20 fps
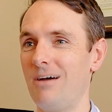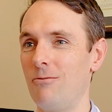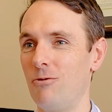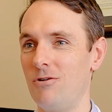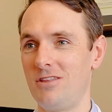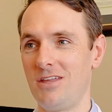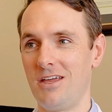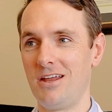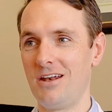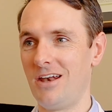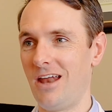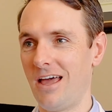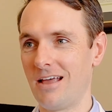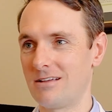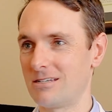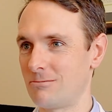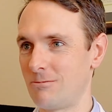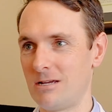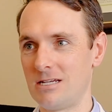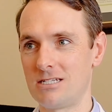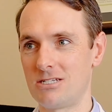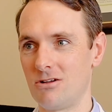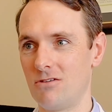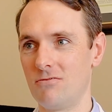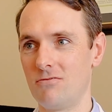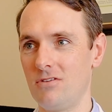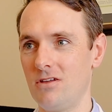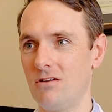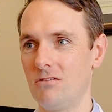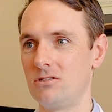within like a space
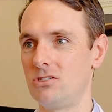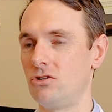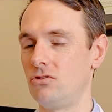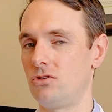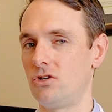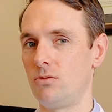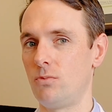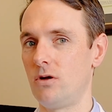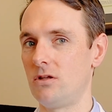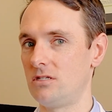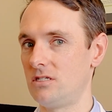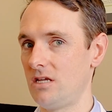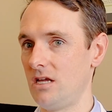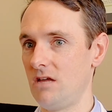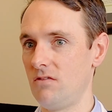of 2 or 3 months,